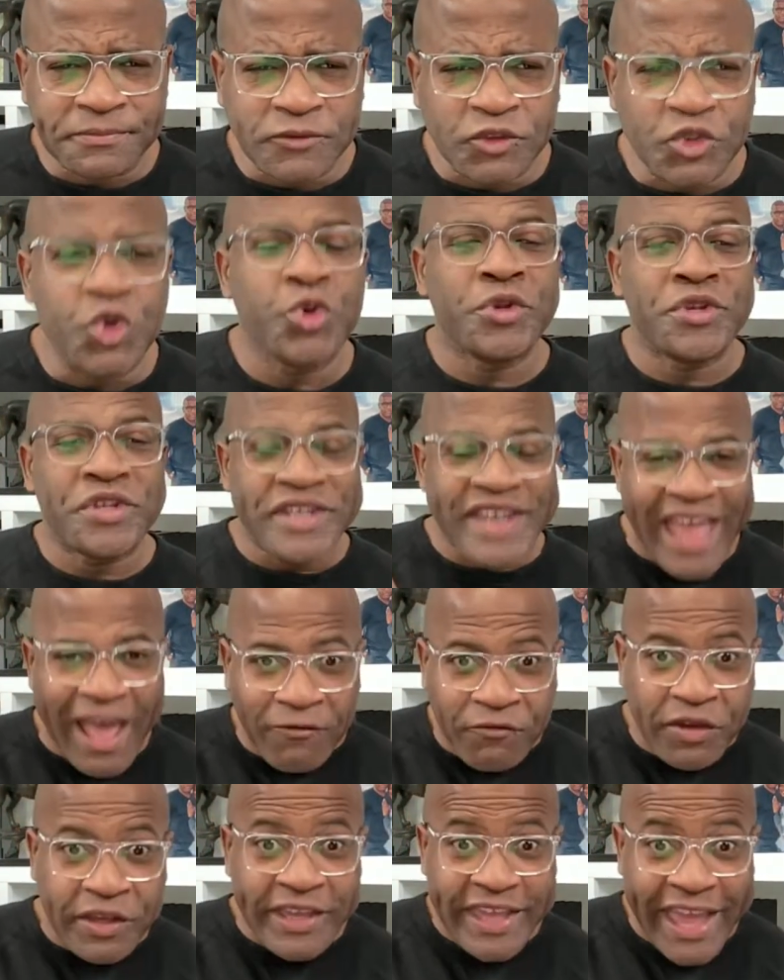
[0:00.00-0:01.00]
You'll
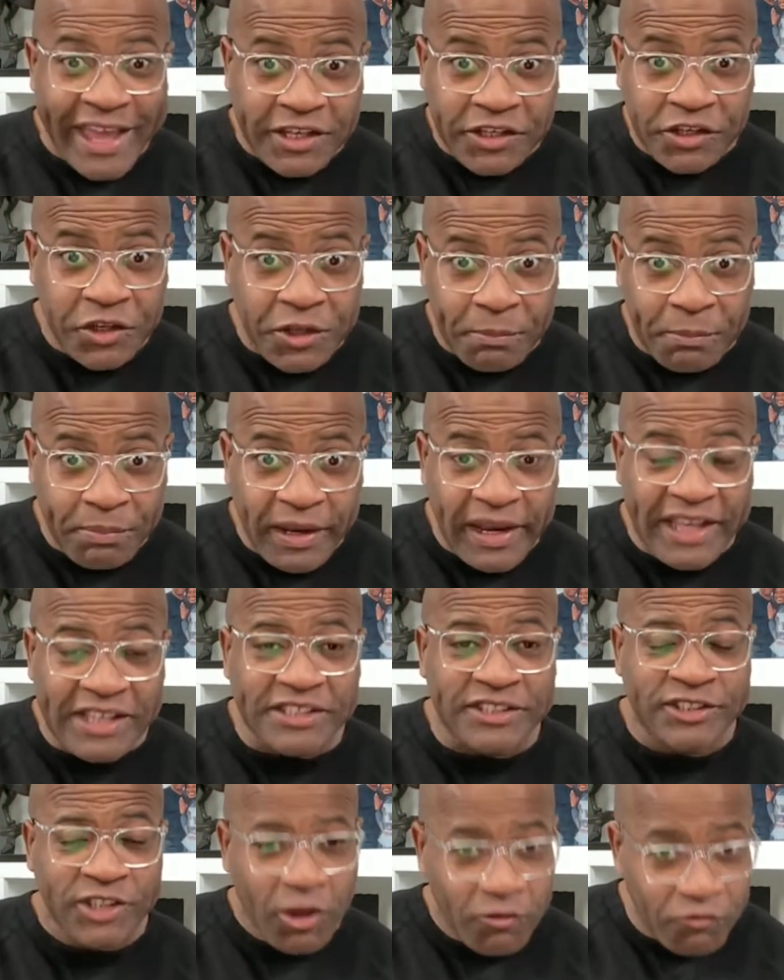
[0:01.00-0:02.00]
never get to the
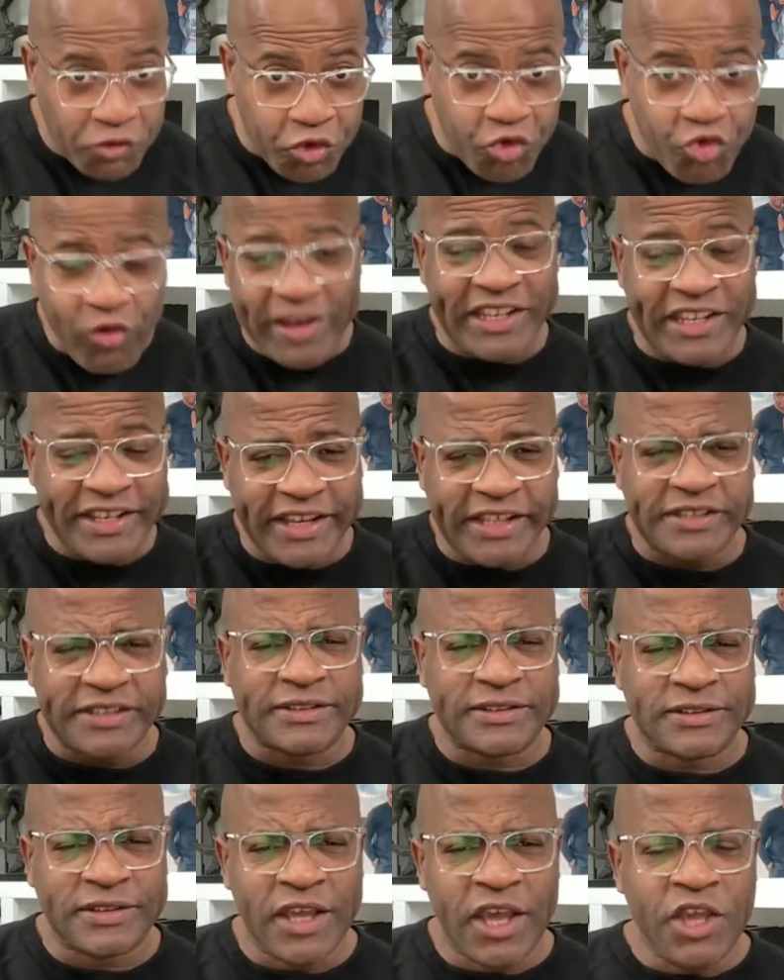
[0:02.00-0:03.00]
place of
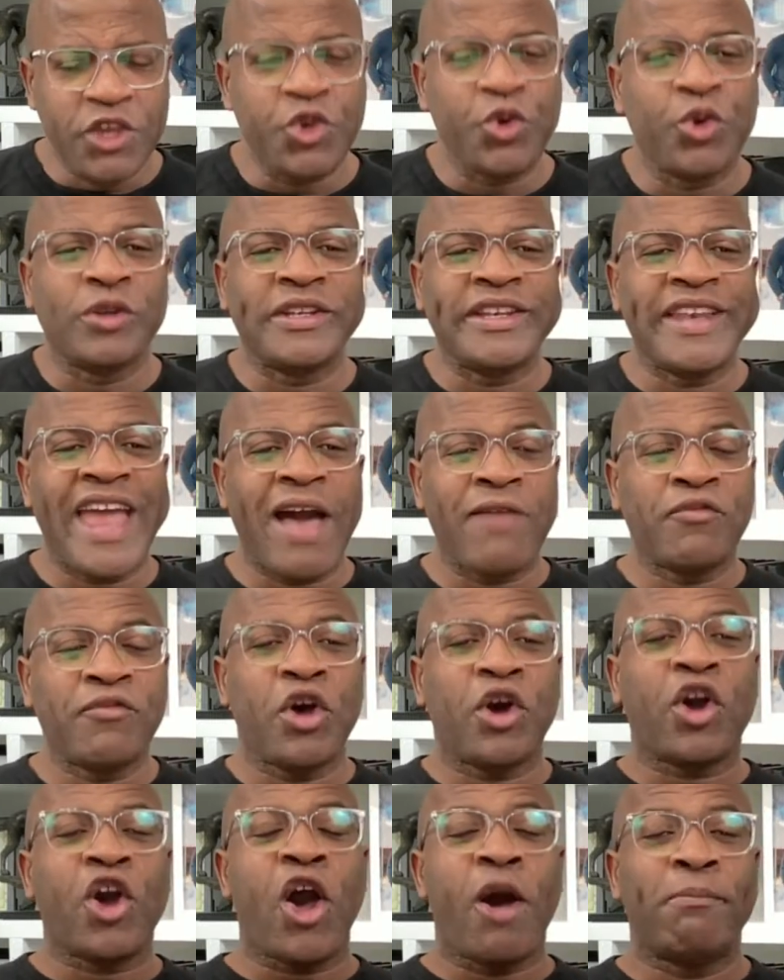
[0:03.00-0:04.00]
greatness. You'll never
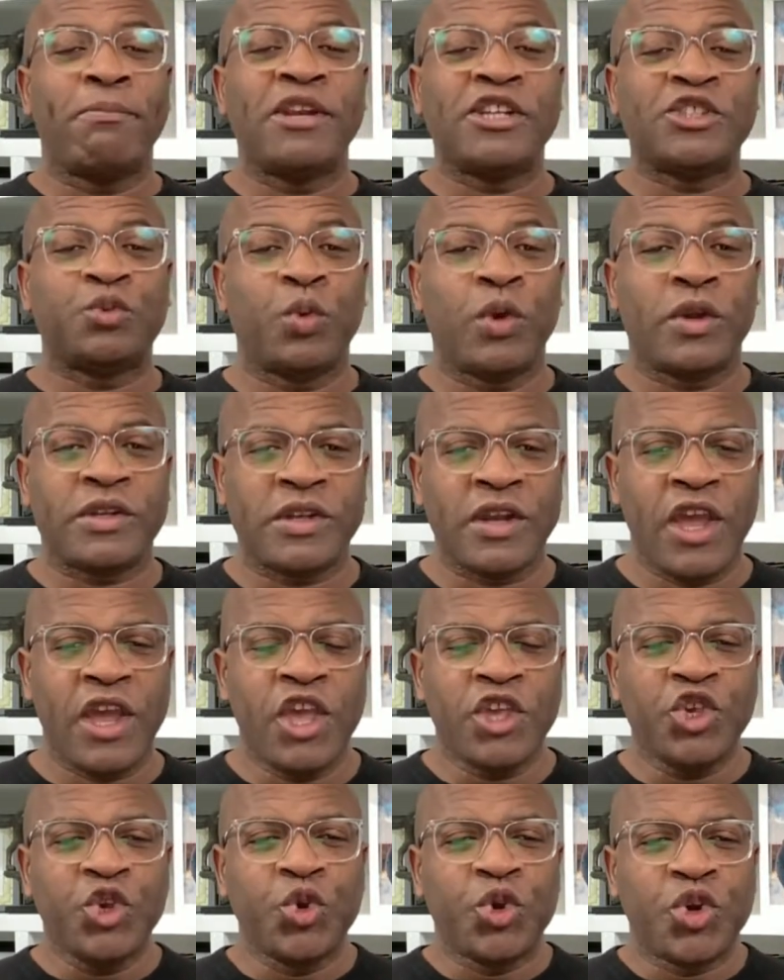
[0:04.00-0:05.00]
accomplish what
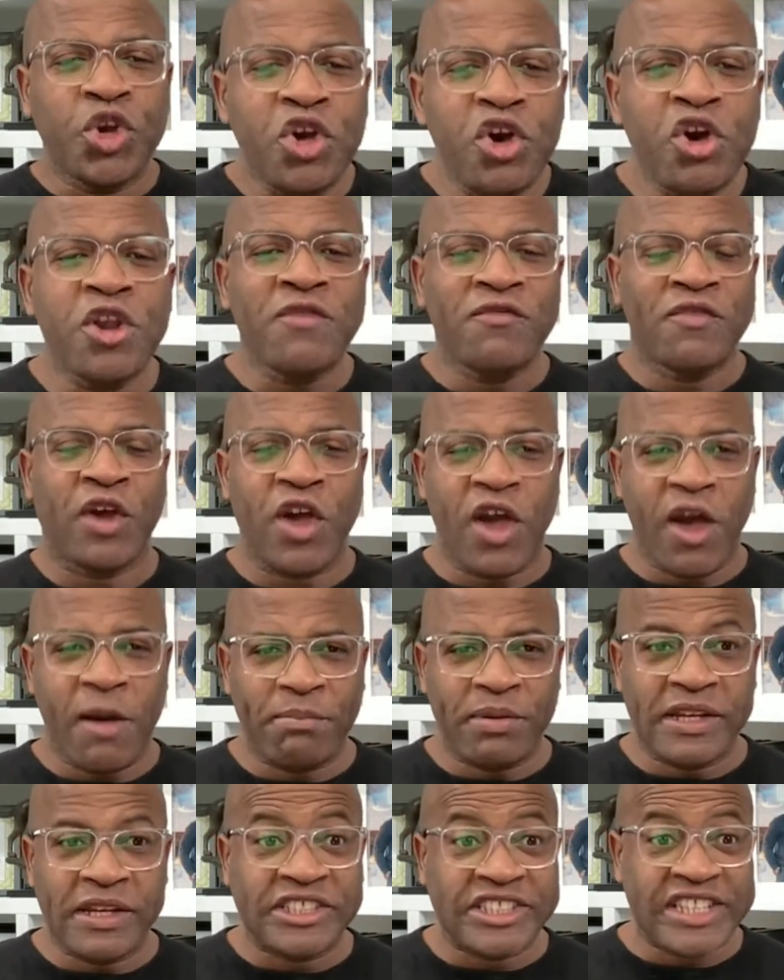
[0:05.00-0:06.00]
you could have
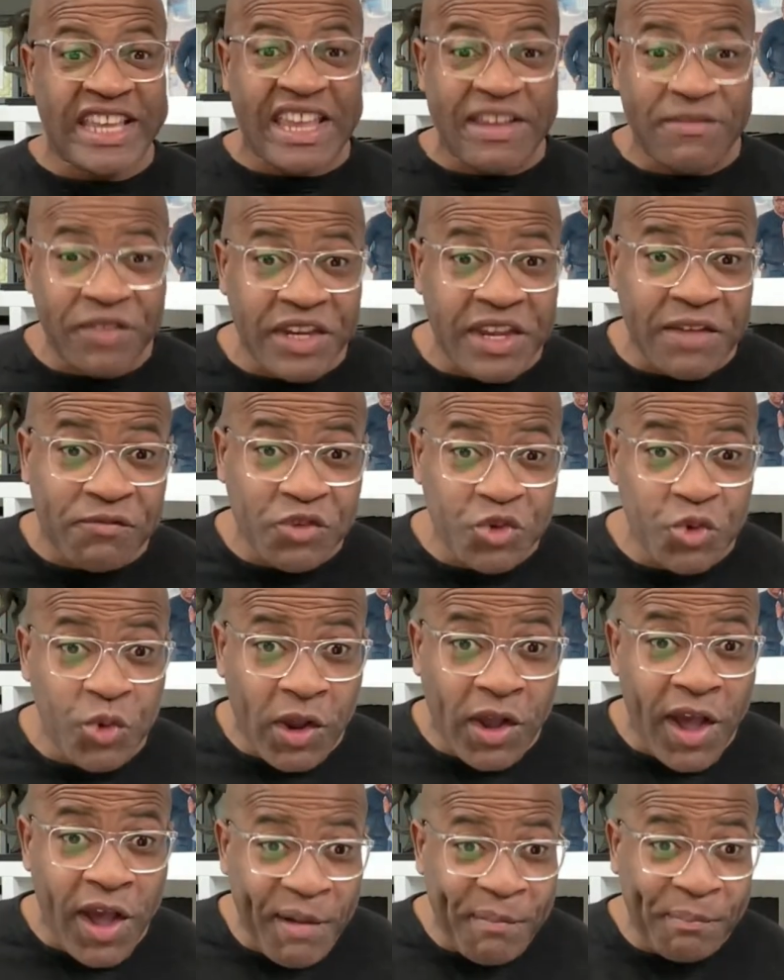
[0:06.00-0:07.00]
accomplished, even if you
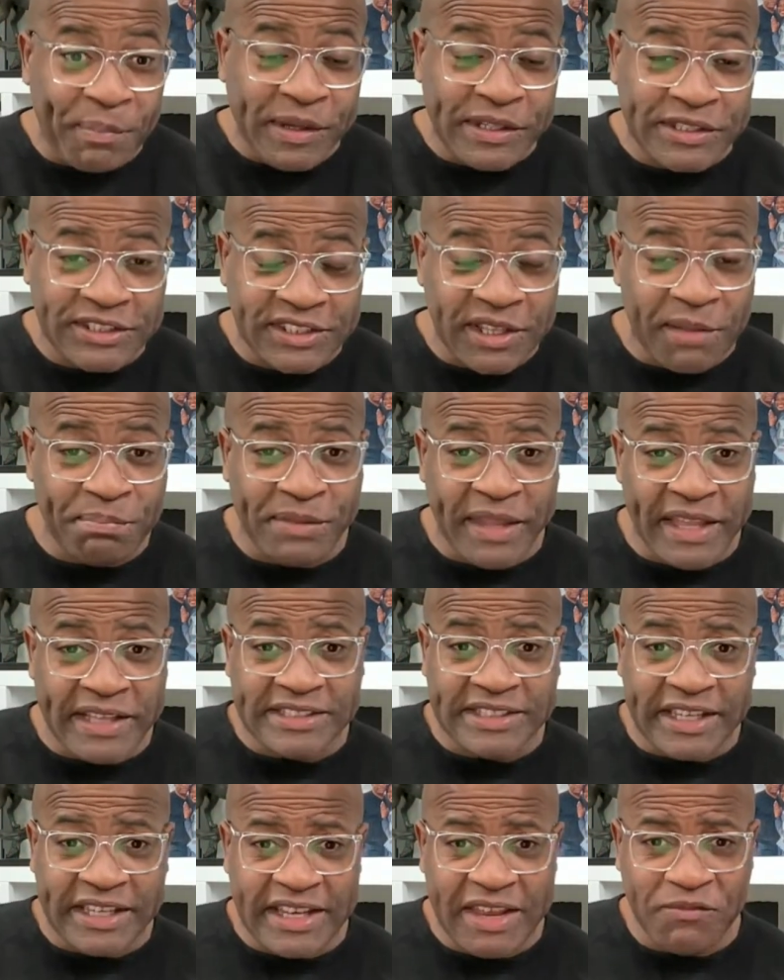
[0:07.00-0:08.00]
accomplished something
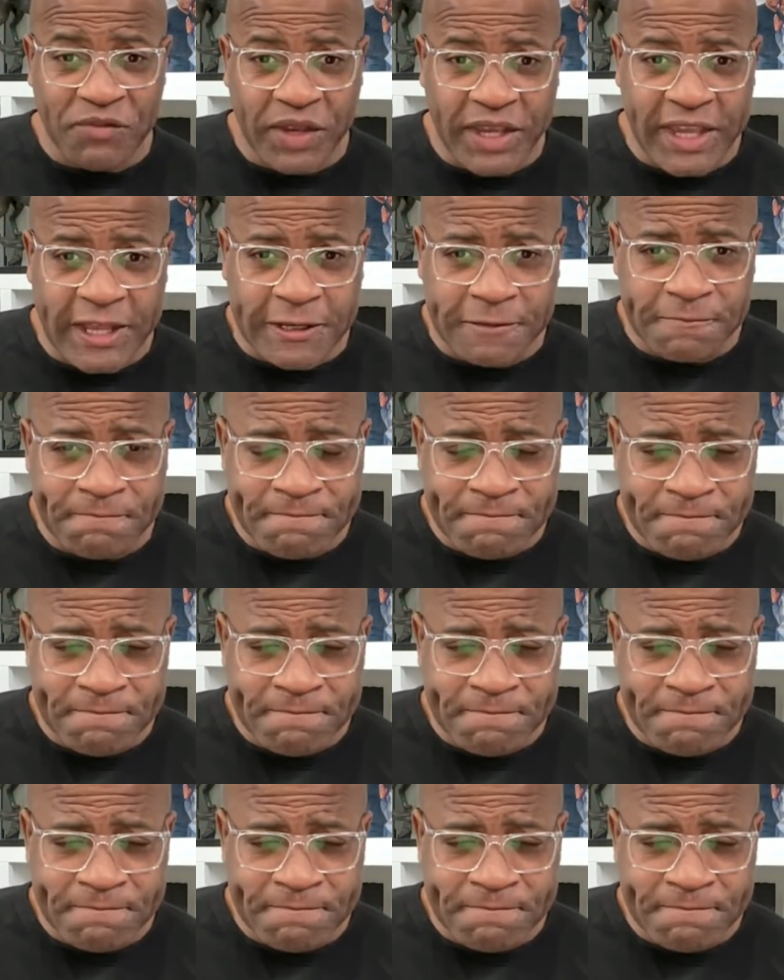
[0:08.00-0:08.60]
significant.